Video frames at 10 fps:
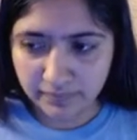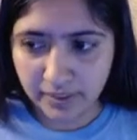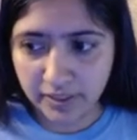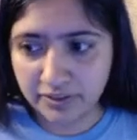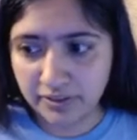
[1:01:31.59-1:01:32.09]

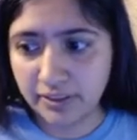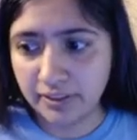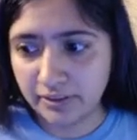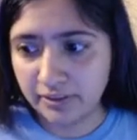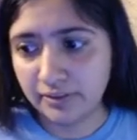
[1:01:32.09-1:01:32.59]
actually
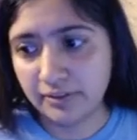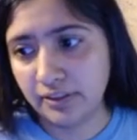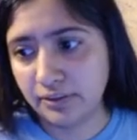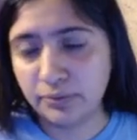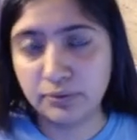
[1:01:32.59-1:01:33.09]

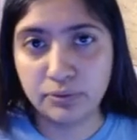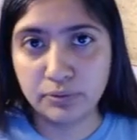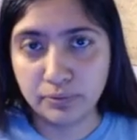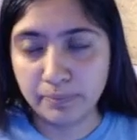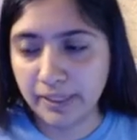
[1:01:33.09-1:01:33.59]
like old
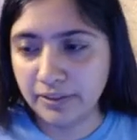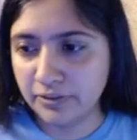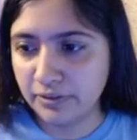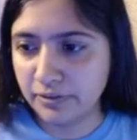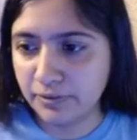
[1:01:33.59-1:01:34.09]
school
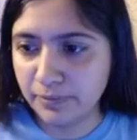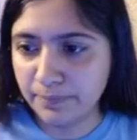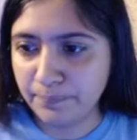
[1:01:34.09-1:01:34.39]
painters,